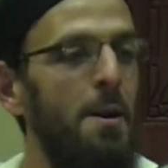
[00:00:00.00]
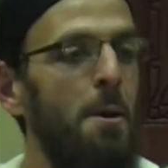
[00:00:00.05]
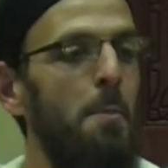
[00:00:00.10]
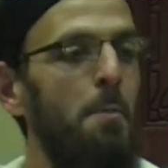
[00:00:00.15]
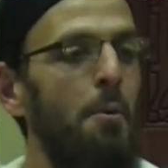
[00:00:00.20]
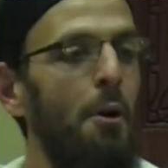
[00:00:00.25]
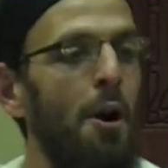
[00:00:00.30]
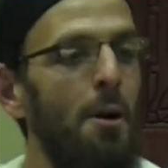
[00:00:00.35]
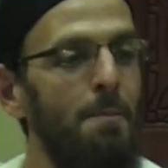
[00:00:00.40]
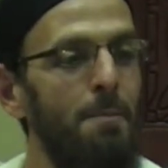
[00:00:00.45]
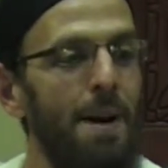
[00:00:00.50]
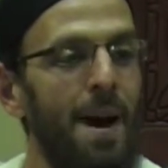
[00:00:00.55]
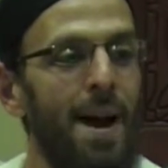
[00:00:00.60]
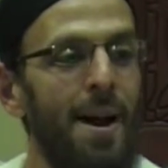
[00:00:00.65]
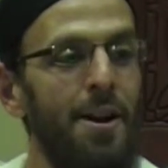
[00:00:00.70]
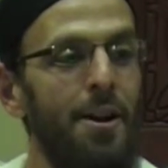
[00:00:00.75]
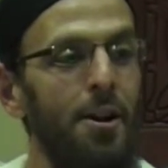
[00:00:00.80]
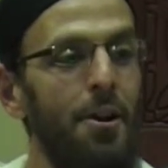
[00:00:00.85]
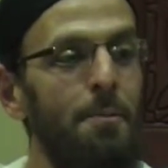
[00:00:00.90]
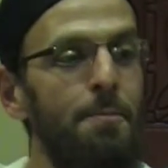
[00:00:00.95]
brought
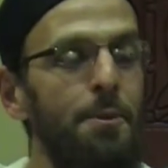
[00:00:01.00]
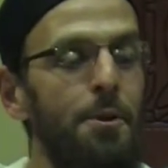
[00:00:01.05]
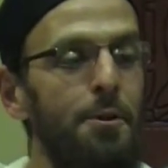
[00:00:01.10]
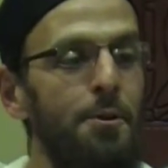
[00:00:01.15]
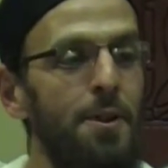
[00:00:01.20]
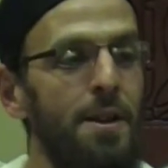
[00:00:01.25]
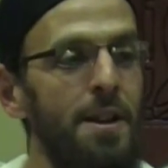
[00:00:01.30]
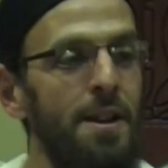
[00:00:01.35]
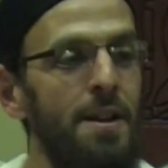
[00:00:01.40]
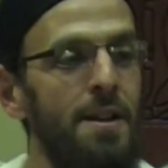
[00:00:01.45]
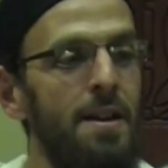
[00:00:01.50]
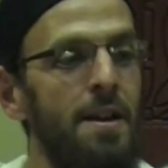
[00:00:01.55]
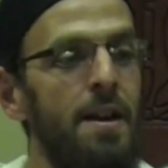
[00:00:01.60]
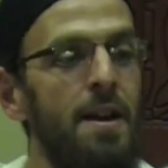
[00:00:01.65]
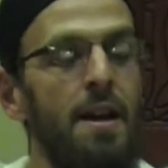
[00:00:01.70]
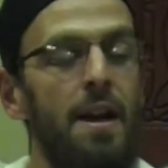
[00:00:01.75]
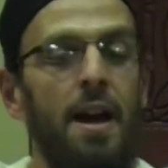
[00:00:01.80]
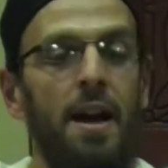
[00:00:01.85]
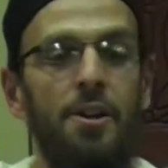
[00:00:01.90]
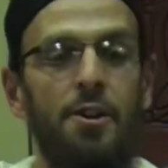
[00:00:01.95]
back her beauty,
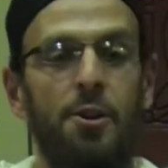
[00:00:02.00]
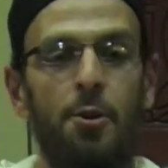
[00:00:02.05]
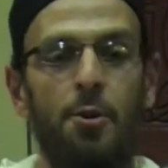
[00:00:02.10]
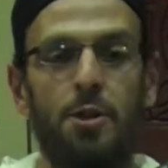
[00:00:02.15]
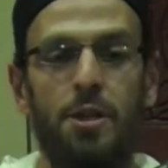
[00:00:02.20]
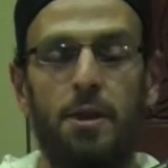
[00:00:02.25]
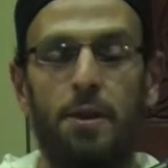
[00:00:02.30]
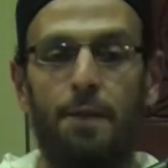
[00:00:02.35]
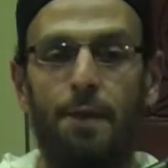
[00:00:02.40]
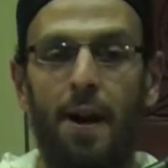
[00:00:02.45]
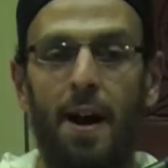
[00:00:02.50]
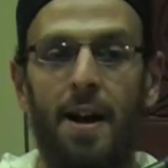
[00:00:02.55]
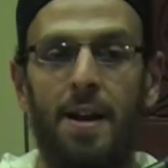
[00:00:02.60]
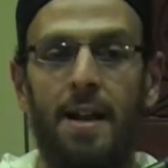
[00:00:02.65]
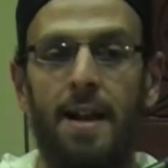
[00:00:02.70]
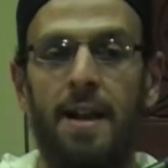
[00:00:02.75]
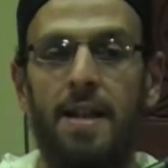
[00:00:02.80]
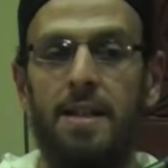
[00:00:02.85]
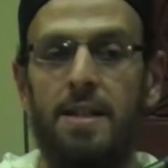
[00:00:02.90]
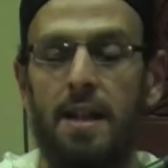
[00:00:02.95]
and Yusuf
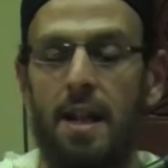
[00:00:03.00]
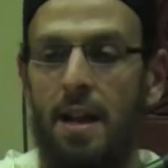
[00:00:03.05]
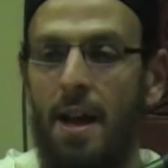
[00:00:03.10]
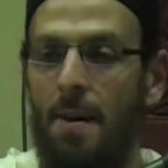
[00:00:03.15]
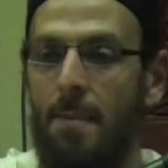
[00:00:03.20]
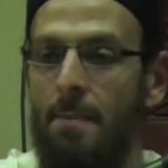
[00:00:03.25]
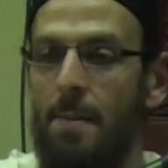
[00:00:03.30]
alayhi salam